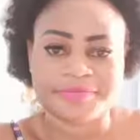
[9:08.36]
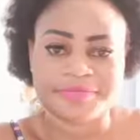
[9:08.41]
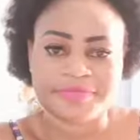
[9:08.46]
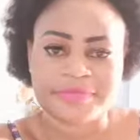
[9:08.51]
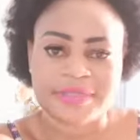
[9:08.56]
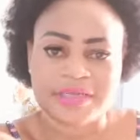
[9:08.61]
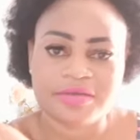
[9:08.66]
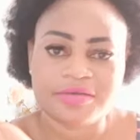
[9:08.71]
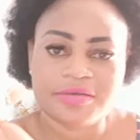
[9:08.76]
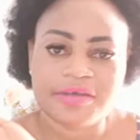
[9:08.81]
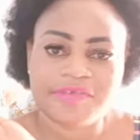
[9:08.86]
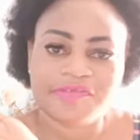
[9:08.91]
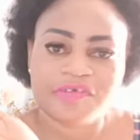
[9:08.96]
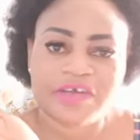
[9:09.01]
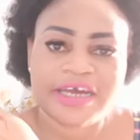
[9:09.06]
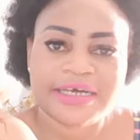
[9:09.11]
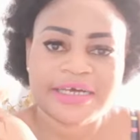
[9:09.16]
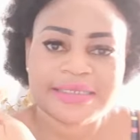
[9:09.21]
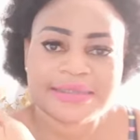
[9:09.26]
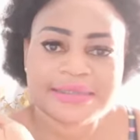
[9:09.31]
I don't know if you
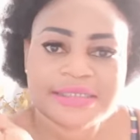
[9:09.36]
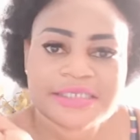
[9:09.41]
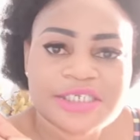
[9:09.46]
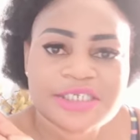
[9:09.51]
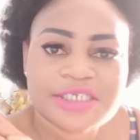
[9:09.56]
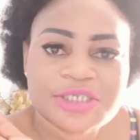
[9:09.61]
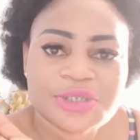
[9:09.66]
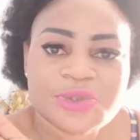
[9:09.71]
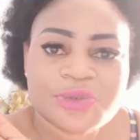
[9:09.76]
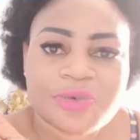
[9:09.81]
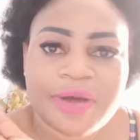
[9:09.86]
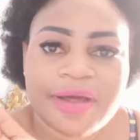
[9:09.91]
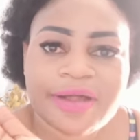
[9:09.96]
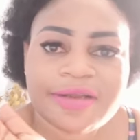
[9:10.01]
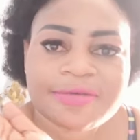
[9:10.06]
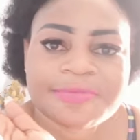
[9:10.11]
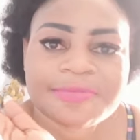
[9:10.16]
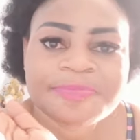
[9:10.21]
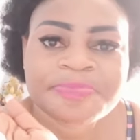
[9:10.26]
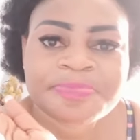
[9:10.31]
can see this
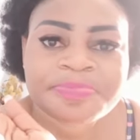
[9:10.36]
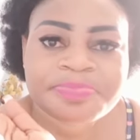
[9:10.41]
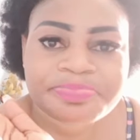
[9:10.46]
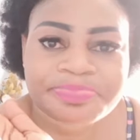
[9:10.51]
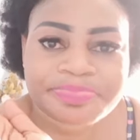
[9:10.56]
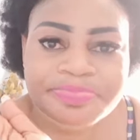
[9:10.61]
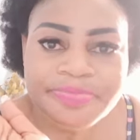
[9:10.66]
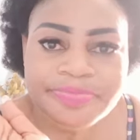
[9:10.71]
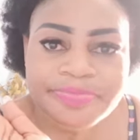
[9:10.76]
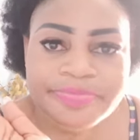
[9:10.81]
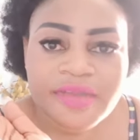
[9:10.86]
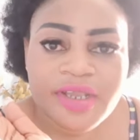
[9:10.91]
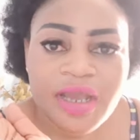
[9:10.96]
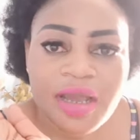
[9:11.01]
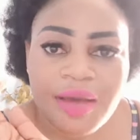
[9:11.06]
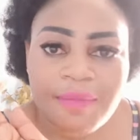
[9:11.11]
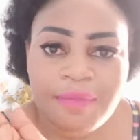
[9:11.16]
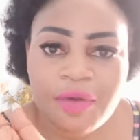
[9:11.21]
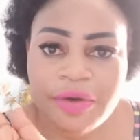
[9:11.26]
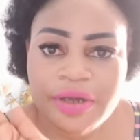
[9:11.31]
well,
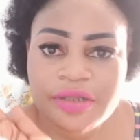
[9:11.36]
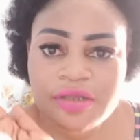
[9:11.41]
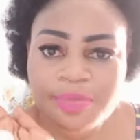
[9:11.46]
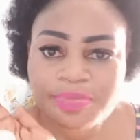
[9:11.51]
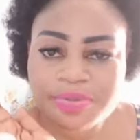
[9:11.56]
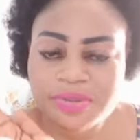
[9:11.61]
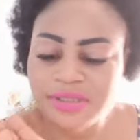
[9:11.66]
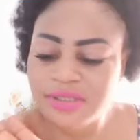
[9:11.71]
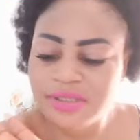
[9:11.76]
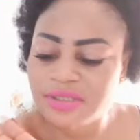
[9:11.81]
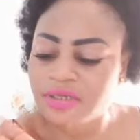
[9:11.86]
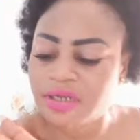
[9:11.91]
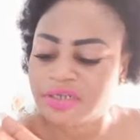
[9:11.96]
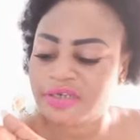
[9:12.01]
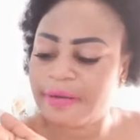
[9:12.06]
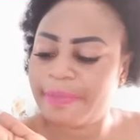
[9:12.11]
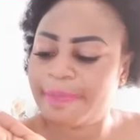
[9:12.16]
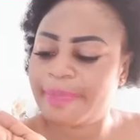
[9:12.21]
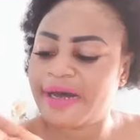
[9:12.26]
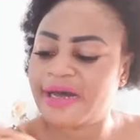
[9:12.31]
but when you put it on
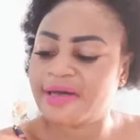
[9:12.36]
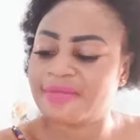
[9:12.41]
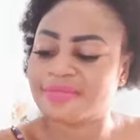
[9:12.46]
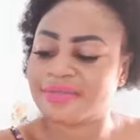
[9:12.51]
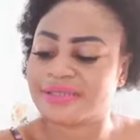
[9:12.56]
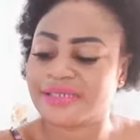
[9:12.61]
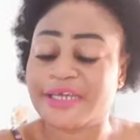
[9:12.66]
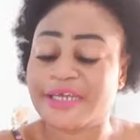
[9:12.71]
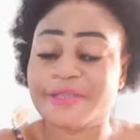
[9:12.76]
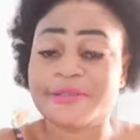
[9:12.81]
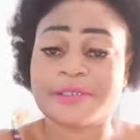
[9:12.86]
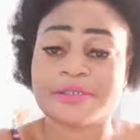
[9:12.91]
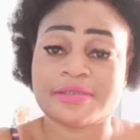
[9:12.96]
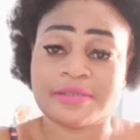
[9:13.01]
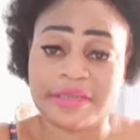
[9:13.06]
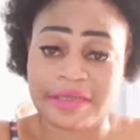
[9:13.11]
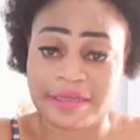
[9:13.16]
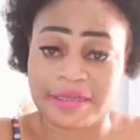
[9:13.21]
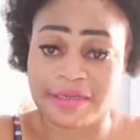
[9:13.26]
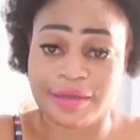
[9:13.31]
your palms, it's
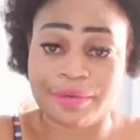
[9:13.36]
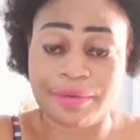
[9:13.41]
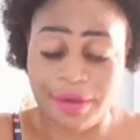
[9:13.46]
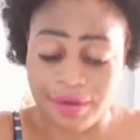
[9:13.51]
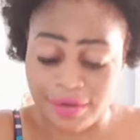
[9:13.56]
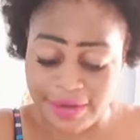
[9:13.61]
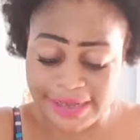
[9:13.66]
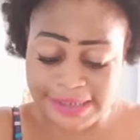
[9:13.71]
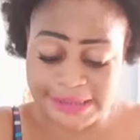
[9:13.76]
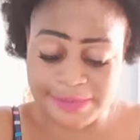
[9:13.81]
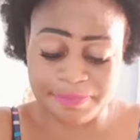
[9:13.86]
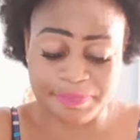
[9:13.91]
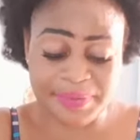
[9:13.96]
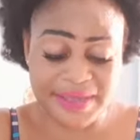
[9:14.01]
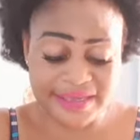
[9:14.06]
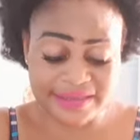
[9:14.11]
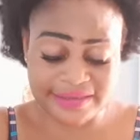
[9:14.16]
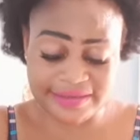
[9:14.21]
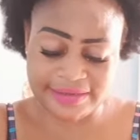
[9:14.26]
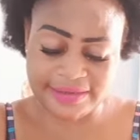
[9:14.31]
the color is
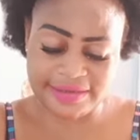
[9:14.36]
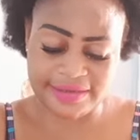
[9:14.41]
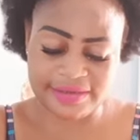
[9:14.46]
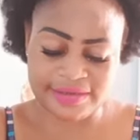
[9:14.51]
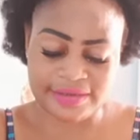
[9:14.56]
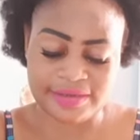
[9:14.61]
pink